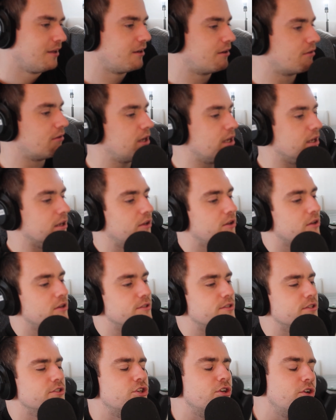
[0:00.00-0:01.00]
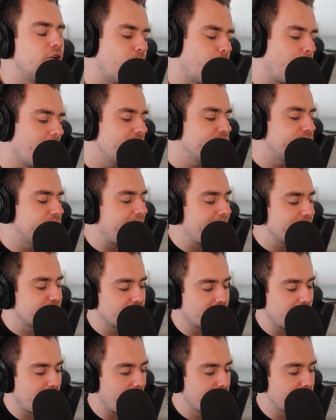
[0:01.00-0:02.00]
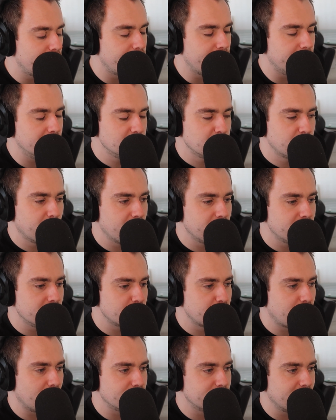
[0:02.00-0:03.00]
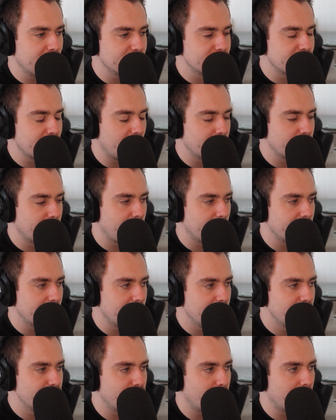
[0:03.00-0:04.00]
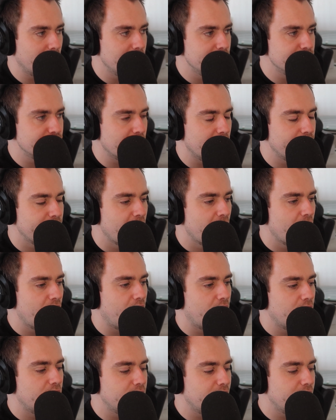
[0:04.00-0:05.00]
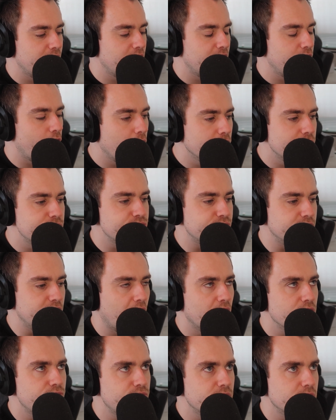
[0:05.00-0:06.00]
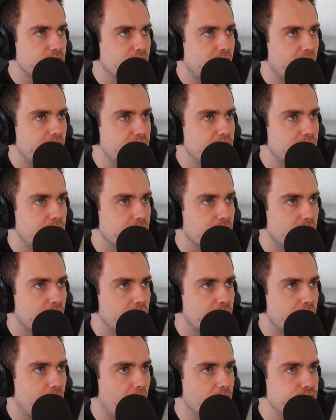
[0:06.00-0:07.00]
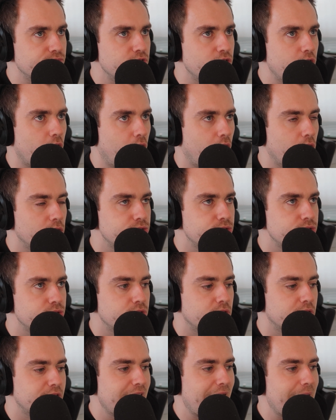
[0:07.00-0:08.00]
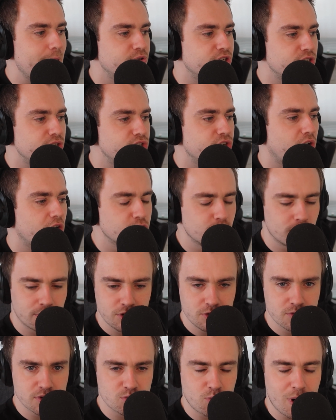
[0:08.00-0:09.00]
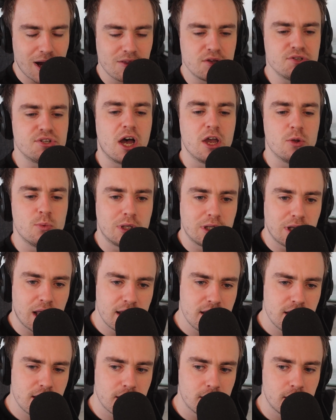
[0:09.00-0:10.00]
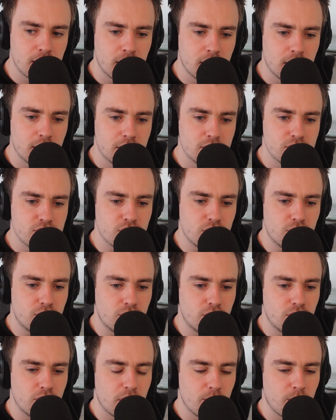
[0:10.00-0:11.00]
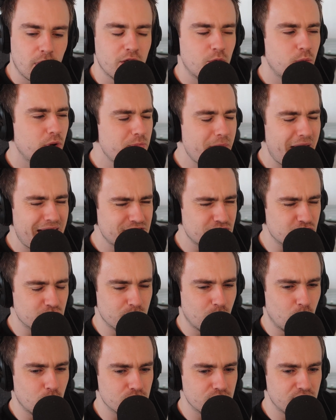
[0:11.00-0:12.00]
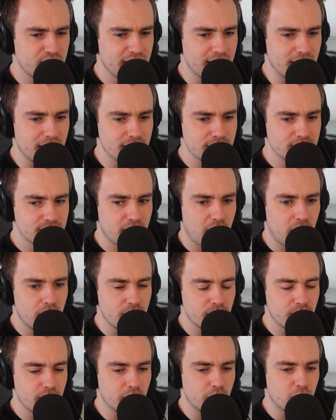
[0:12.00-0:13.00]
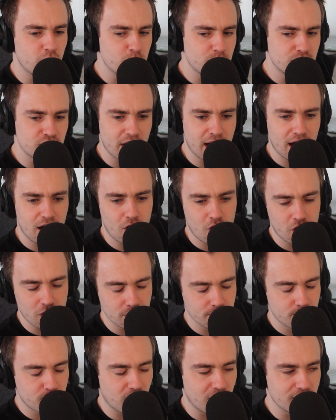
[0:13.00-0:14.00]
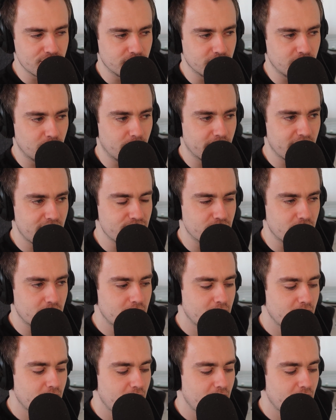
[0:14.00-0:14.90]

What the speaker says: Great, good. Do you know, one of the actual other things about this podcast that I'm quite keen for is that, in honesty, I feel like I've not kept in touch with you as well as I would like. So, like, we message most days, either in a group chat or privately or whatever.